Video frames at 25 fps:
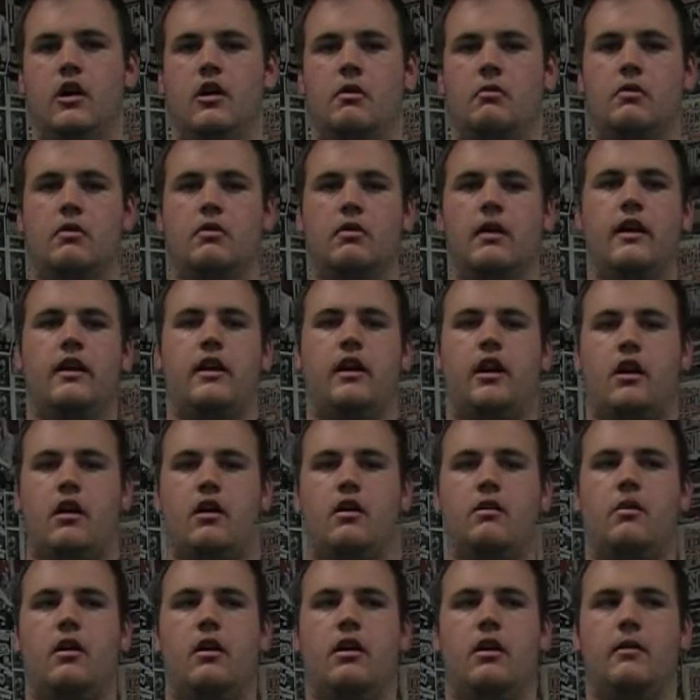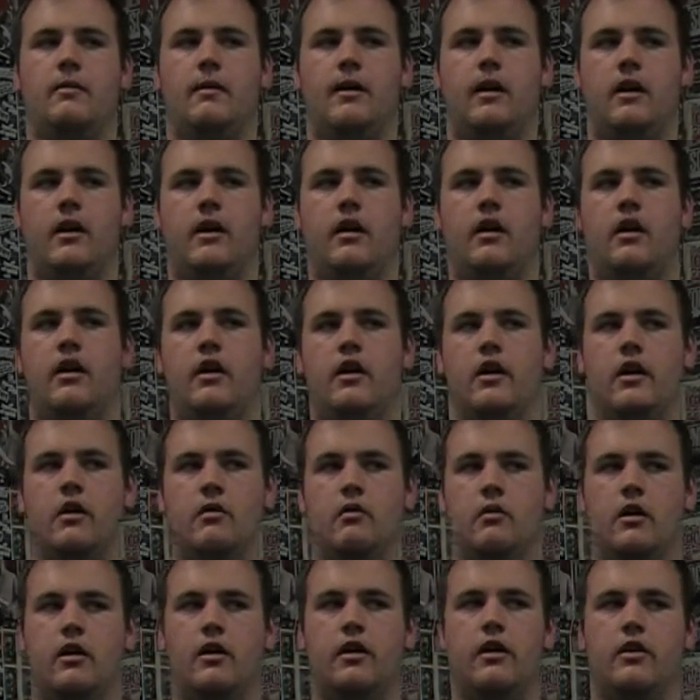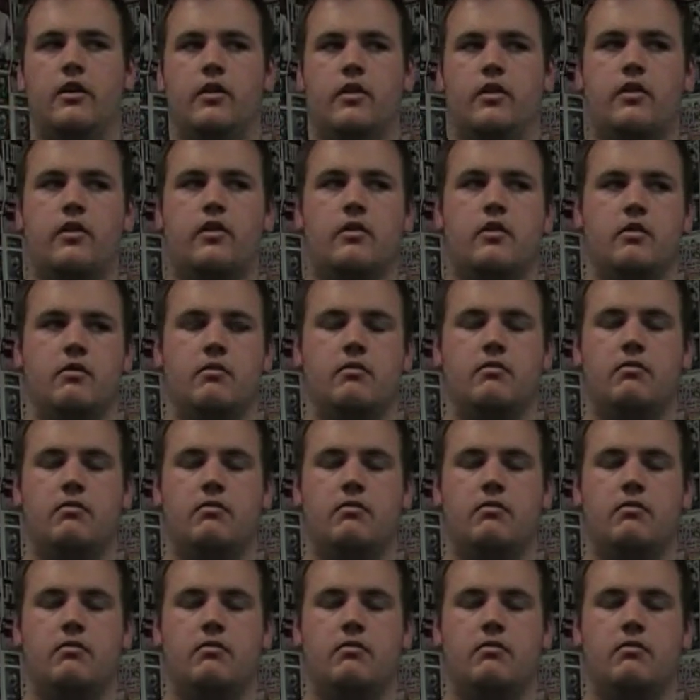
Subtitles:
But right now, all of my on-air work is